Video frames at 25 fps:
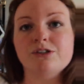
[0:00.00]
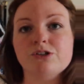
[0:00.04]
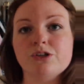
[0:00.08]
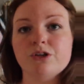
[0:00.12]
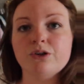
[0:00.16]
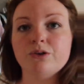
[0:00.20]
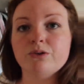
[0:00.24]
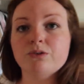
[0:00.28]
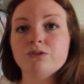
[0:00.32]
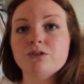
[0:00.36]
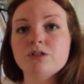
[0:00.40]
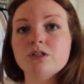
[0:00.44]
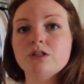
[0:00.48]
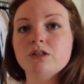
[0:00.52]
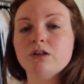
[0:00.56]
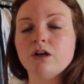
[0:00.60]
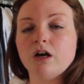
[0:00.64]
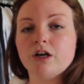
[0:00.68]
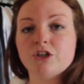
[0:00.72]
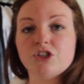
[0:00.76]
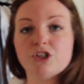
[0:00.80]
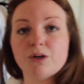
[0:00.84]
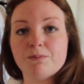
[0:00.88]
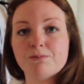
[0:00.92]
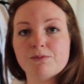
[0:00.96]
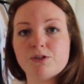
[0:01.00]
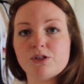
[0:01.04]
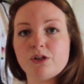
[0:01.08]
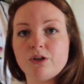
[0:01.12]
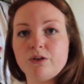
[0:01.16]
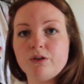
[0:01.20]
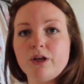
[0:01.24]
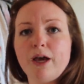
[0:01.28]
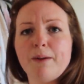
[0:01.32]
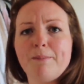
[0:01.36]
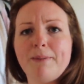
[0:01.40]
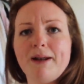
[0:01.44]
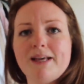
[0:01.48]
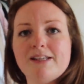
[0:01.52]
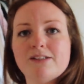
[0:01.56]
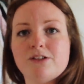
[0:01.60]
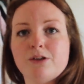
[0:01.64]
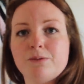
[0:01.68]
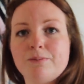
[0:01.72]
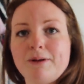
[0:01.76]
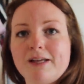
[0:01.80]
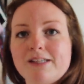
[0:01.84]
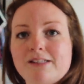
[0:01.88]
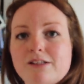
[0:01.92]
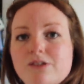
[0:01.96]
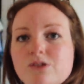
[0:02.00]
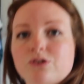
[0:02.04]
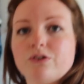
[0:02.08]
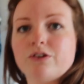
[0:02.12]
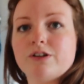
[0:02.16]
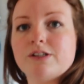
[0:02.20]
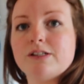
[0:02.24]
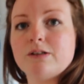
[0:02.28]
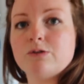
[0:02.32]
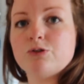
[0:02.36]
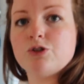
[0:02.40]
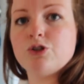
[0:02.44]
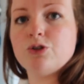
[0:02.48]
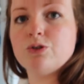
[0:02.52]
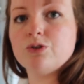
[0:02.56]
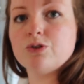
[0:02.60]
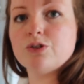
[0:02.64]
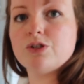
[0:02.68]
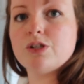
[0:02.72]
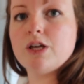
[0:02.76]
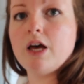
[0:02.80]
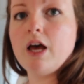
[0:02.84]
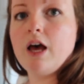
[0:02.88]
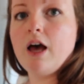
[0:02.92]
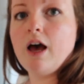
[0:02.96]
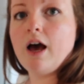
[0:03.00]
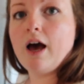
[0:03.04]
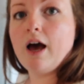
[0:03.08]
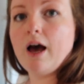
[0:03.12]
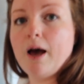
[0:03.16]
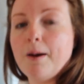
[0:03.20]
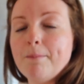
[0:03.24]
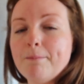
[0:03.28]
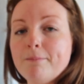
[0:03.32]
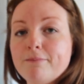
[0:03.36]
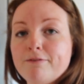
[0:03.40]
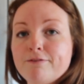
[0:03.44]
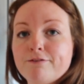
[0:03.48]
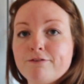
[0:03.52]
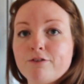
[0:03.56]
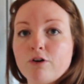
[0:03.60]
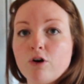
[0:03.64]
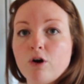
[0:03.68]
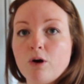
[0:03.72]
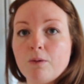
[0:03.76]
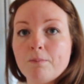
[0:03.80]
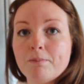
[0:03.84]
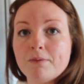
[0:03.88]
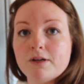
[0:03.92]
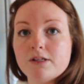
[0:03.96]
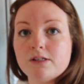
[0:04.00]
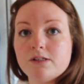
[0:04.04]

suit, uh, jumpsuit, yeah, play suit, play suit, sorry, it's little shorts, um, from